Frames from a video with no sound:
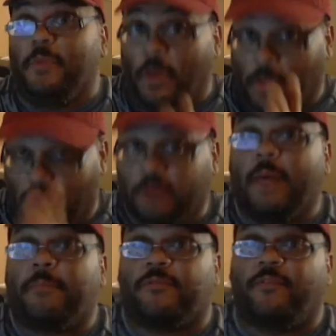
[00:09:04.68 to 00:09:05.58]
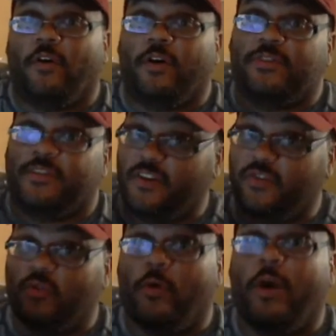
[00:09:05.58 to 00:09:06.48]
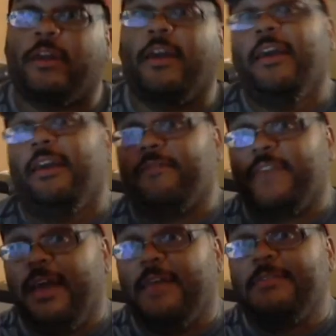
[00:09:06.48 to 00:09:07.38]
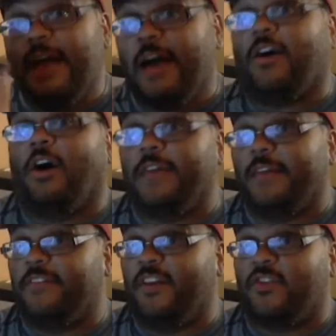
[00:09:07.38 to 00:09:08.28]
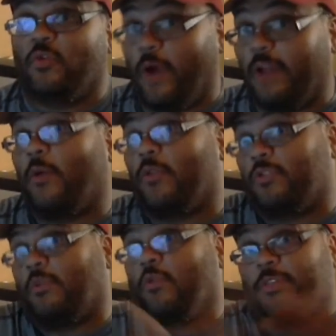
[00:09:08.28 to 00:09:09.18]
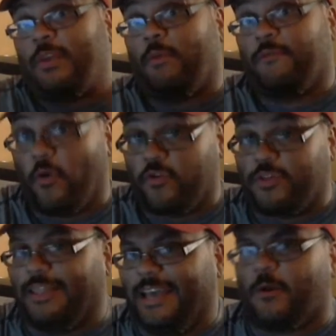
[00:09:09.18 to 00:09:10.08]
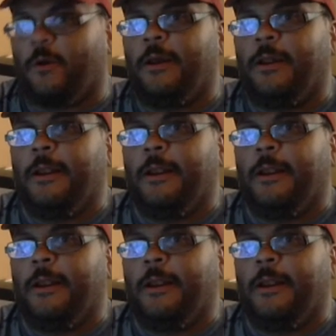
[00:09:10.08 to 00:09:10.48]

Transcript: held up as far as the intentional grounding, if they had not called that intentional grounding, which, of course, they reversed it later,